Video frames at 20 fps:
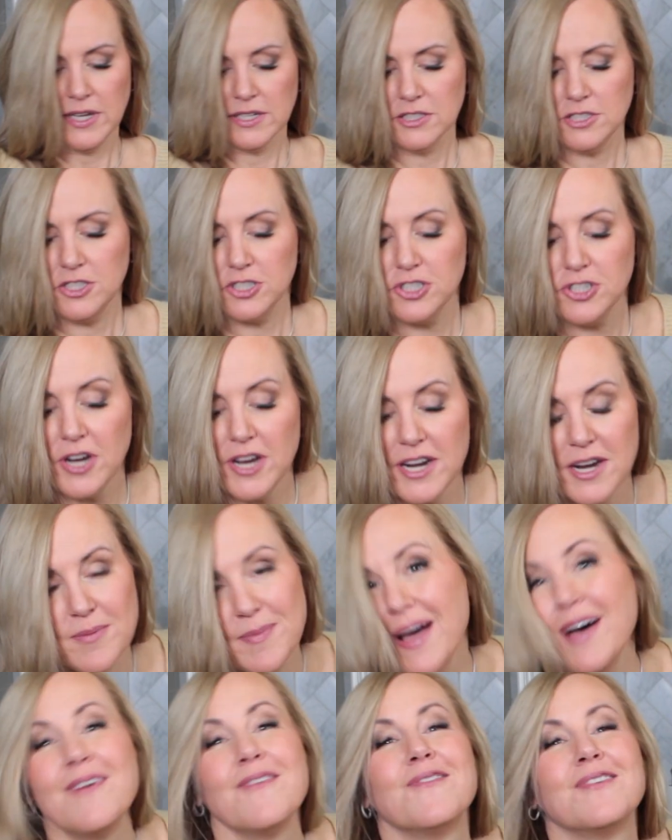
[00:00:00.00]
We can
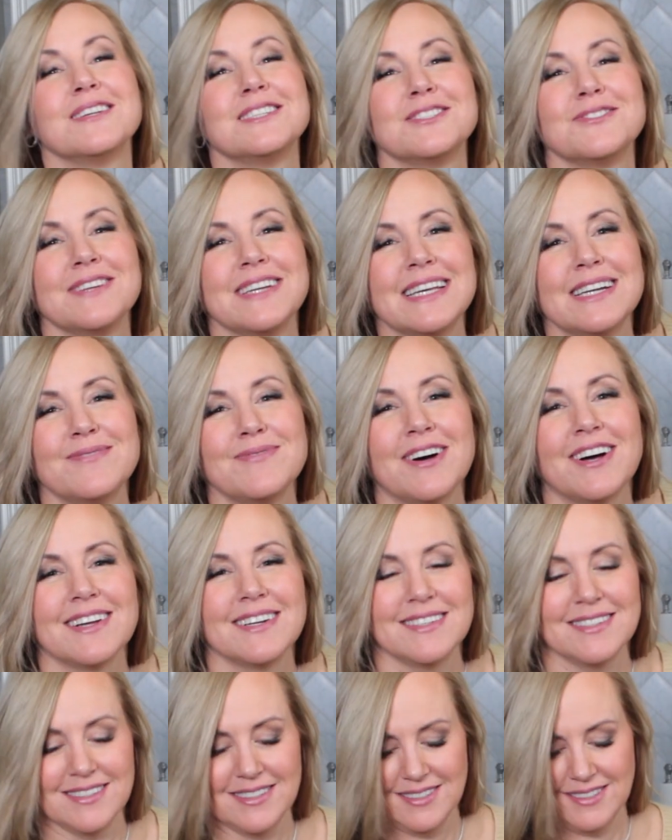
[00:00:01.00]
straighten them out once we get them
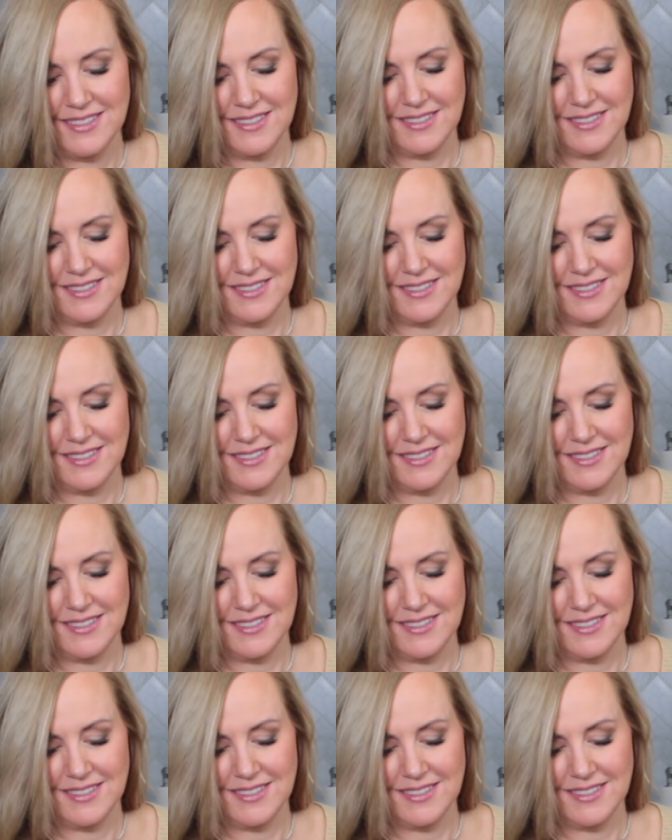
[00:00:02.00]
on.